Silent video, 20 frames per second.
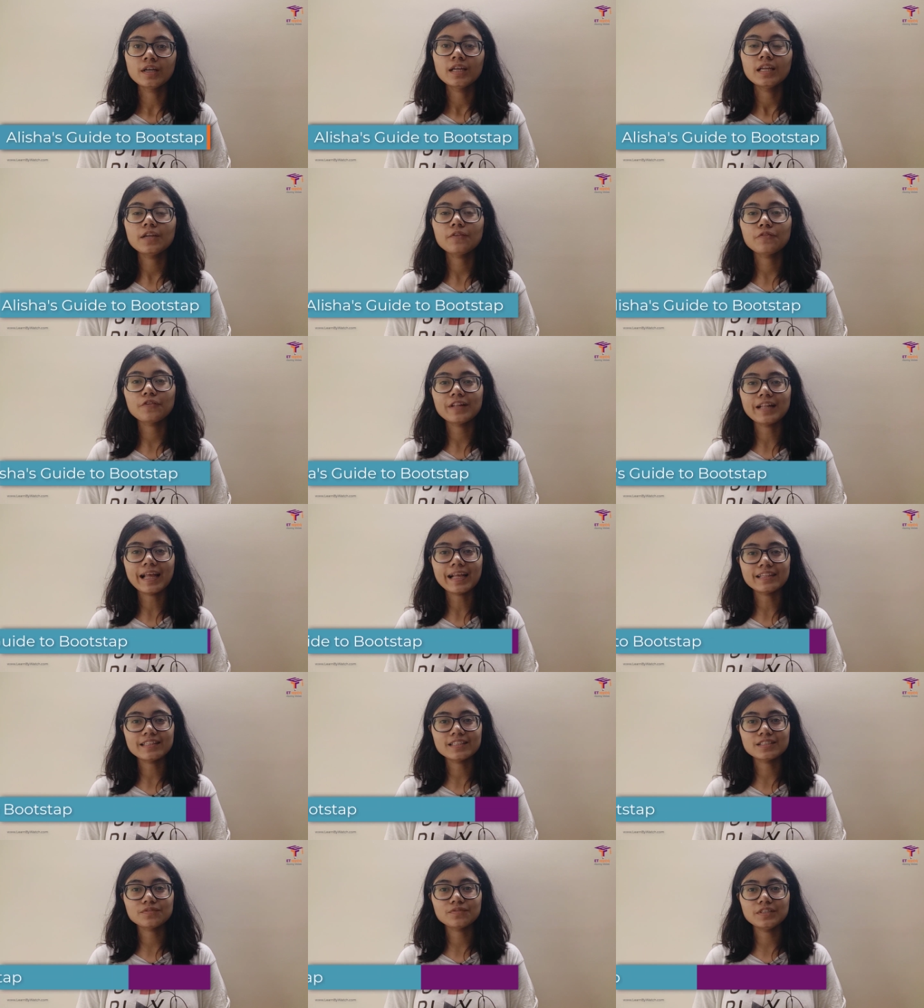If you like
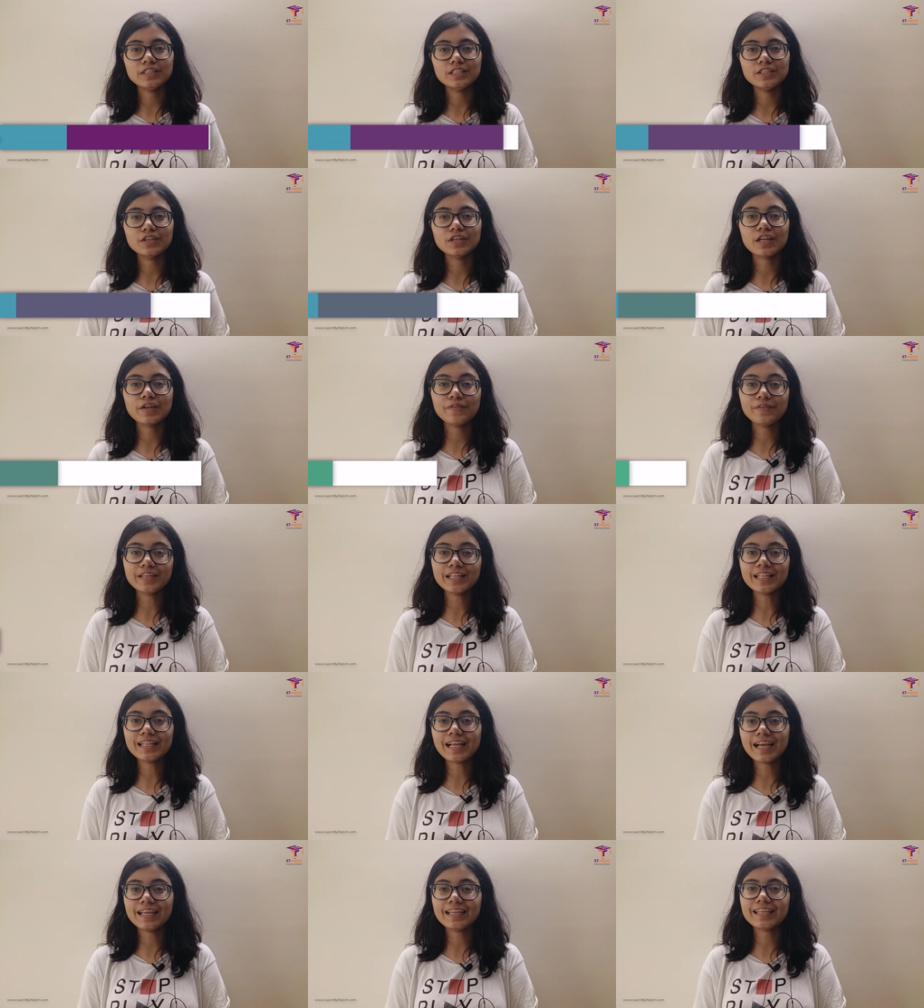this video, give it a
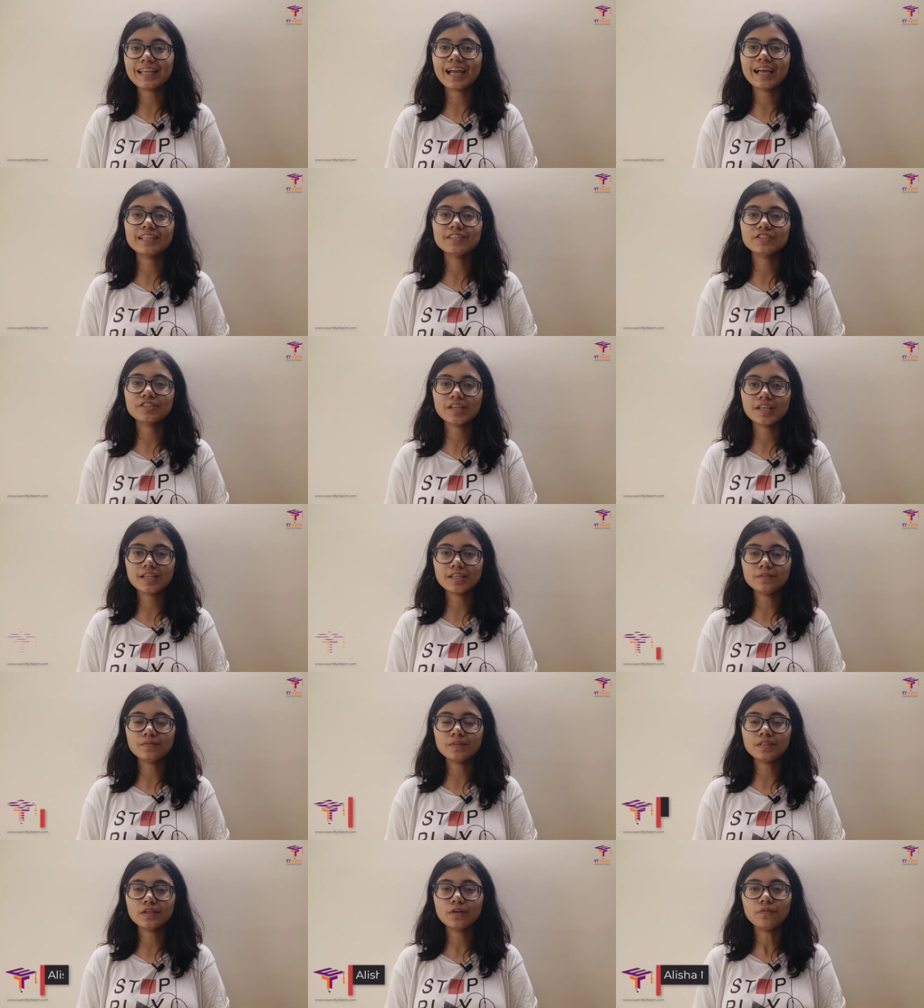like and share
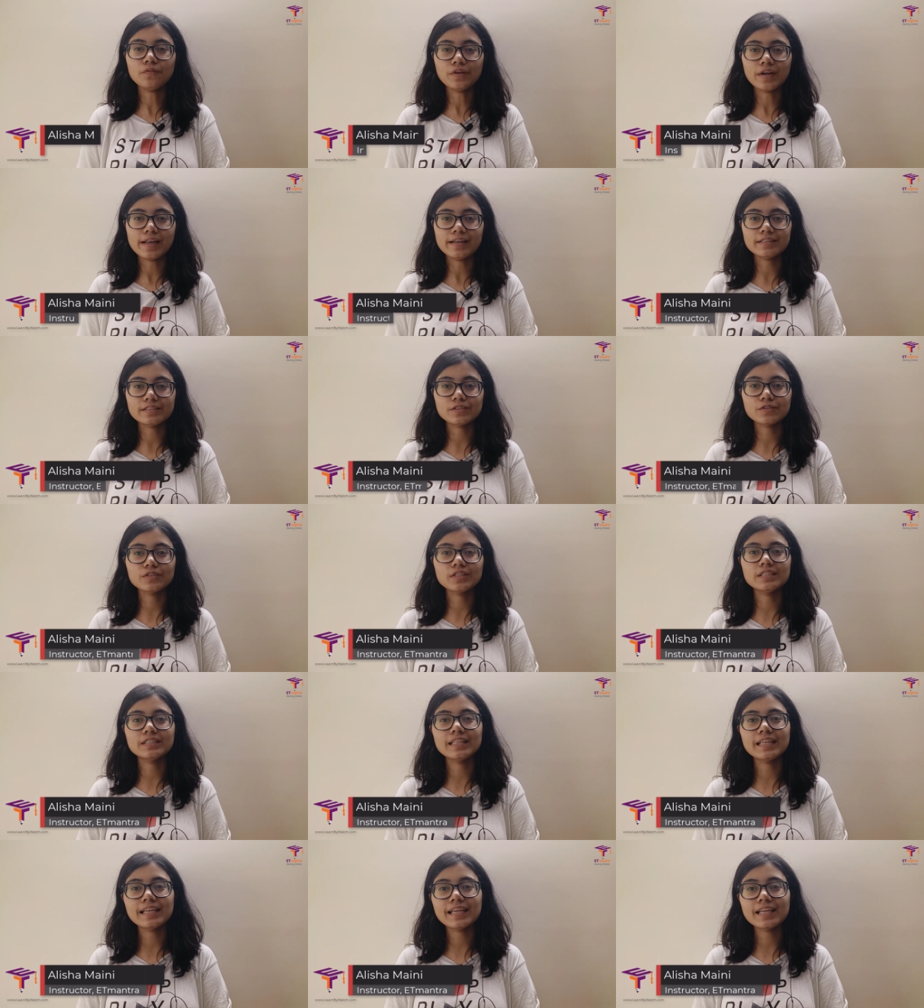it with your friends so
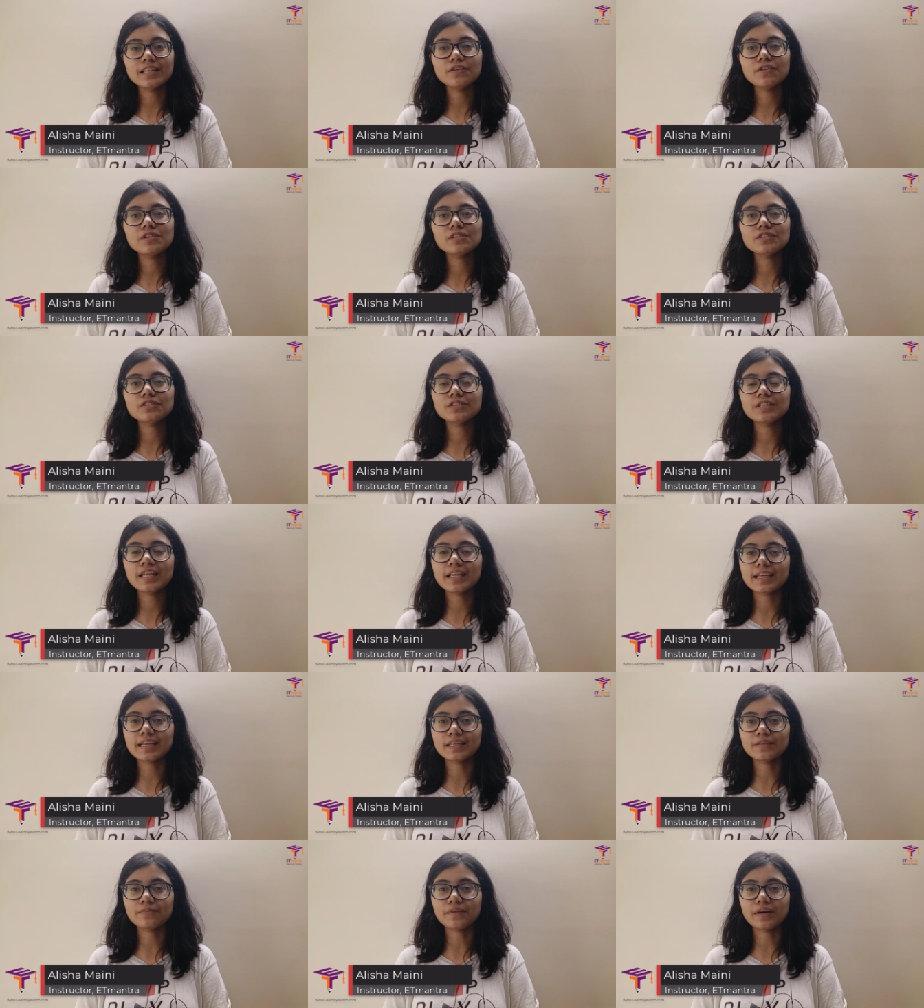that they can also take
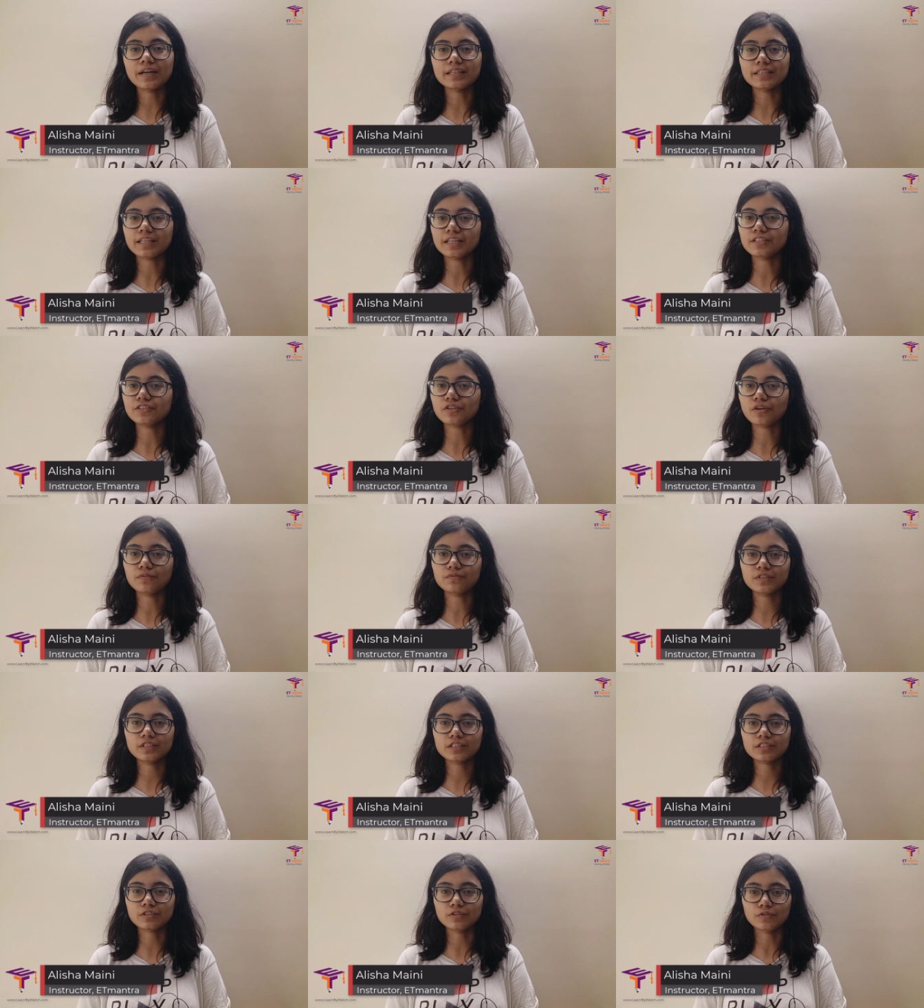advantage of
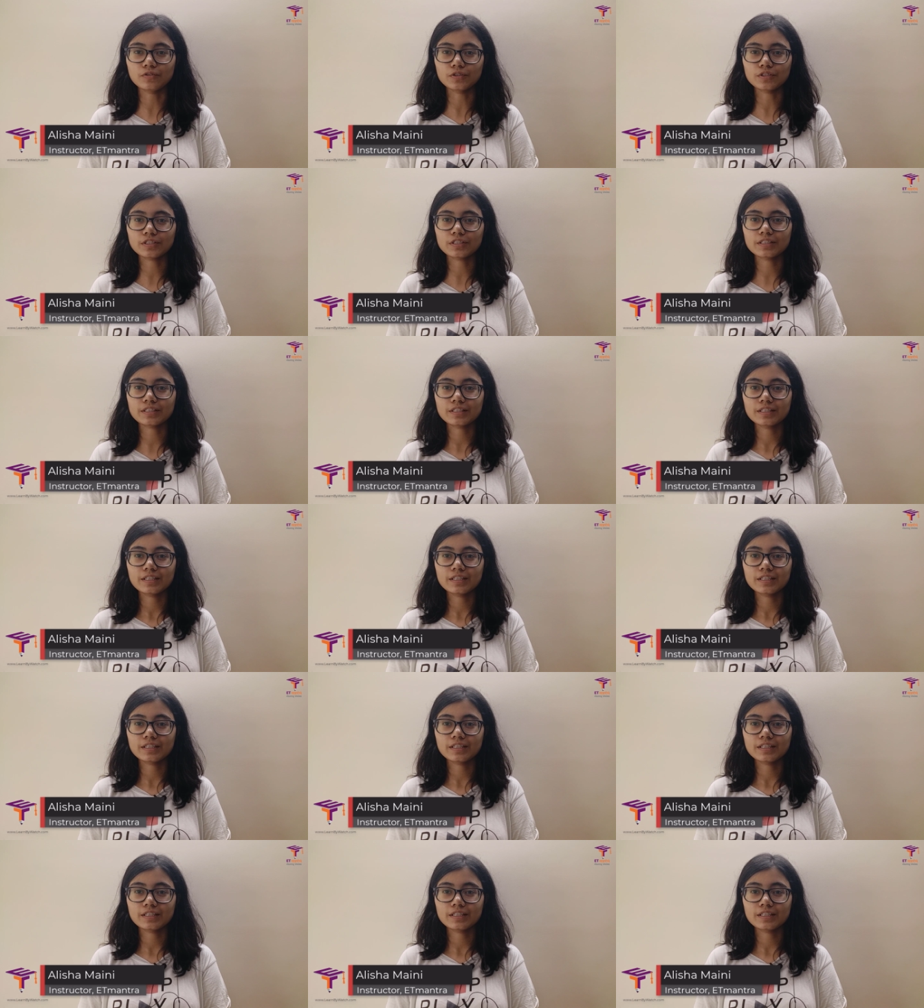this course.